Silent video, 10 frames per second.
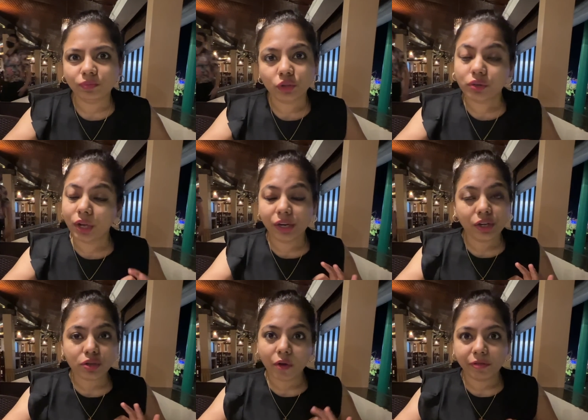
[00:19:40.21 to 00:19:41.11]
So they have
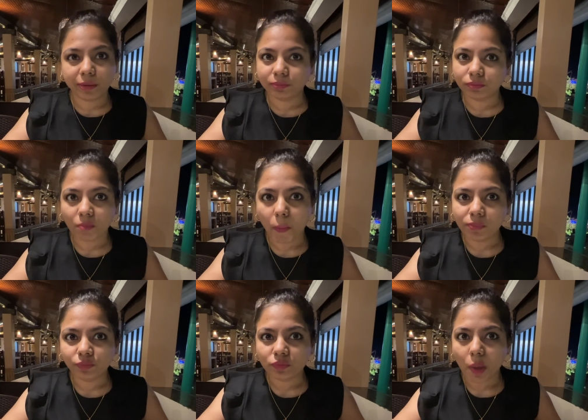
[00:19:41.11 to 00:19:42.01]
made it, they have
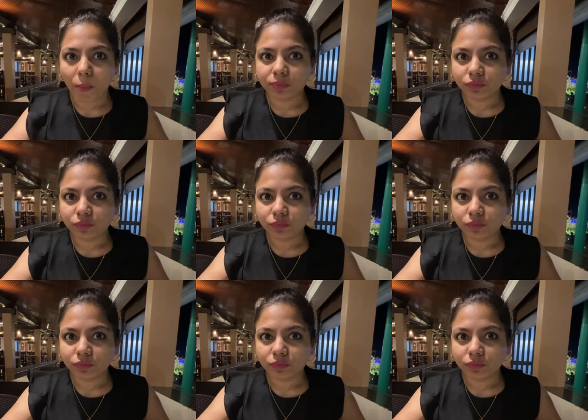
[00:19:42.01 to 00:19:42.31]
made it well.